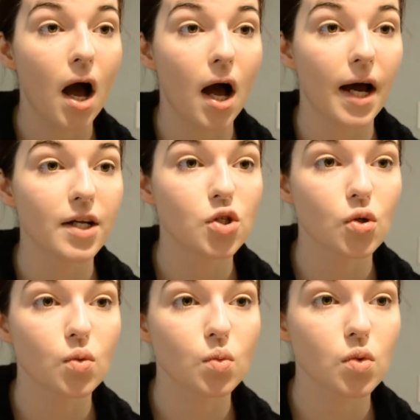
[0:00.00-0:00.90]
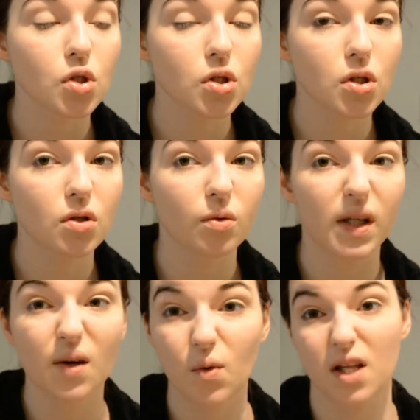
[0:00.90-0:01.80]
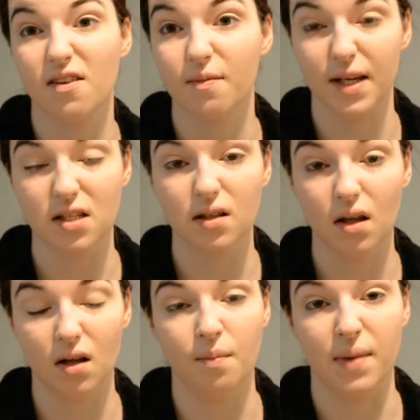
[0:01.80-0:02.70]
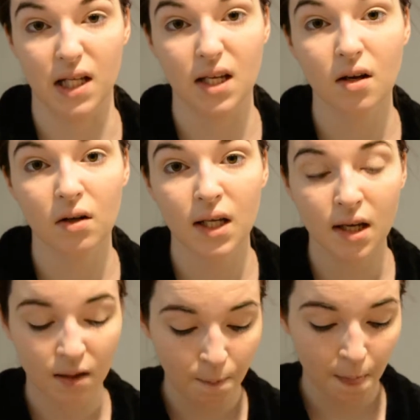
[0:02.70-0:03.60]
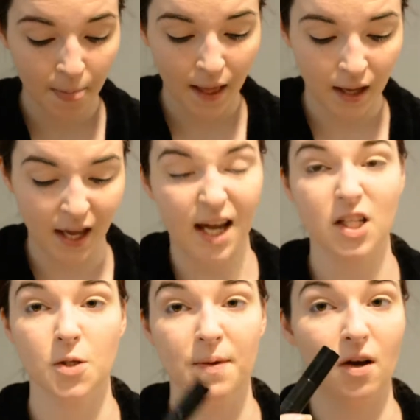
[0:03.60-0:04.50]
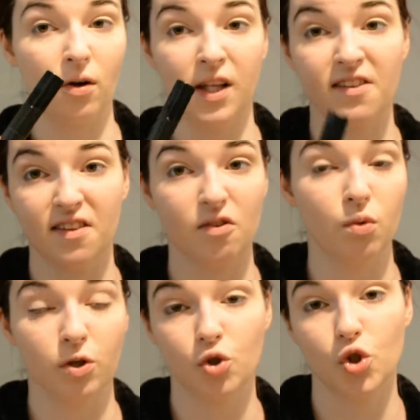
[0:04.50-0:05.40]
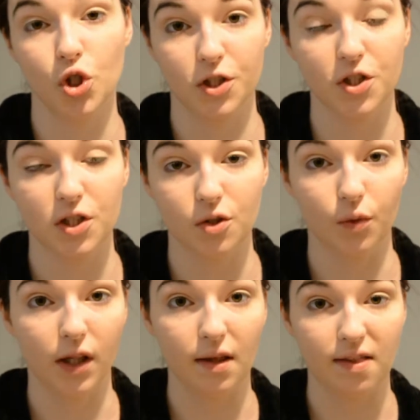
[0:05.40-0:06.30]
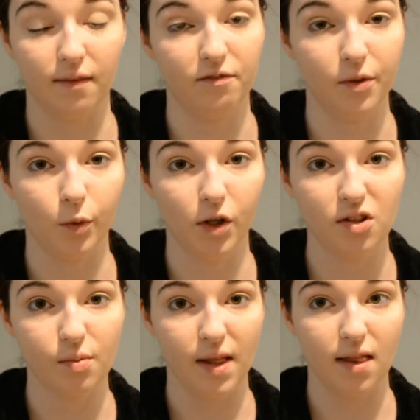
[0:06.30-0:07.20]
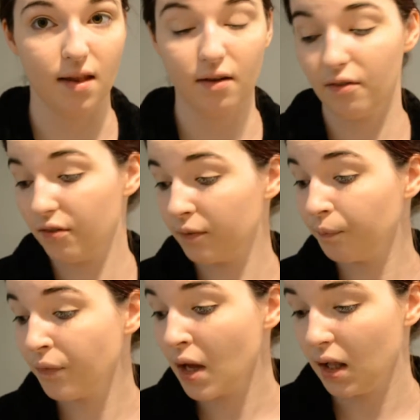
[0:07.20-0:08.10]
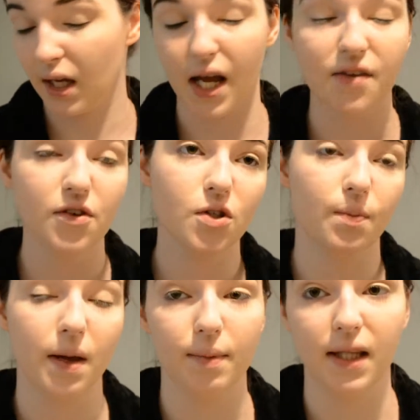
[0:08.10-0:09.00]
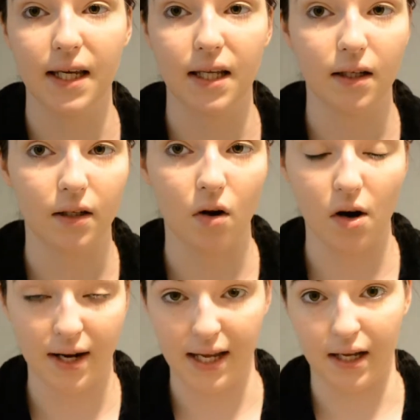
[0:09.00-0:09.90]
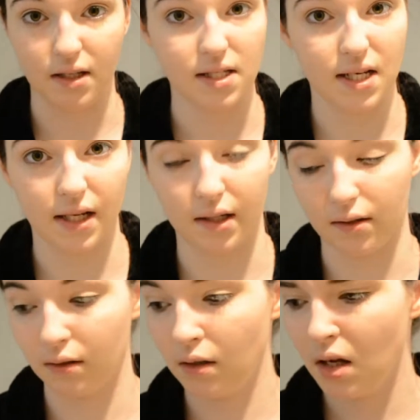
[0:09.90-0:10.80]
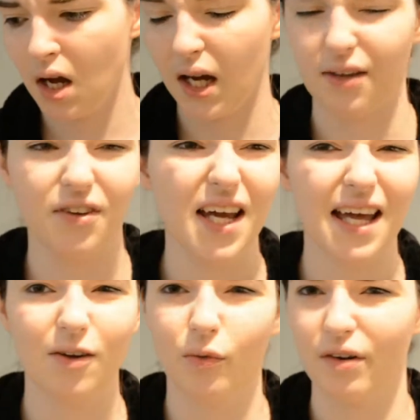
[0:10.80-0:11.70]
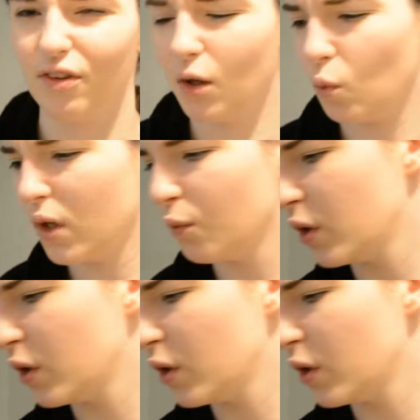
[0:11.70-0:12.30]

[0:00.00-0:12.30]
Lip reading: I don't really want to spend a lot of money on it. And to be honest, this works just as well as something more expensive. Like, I've used Maybelline and Hard Candy, and I think I had a Revlon one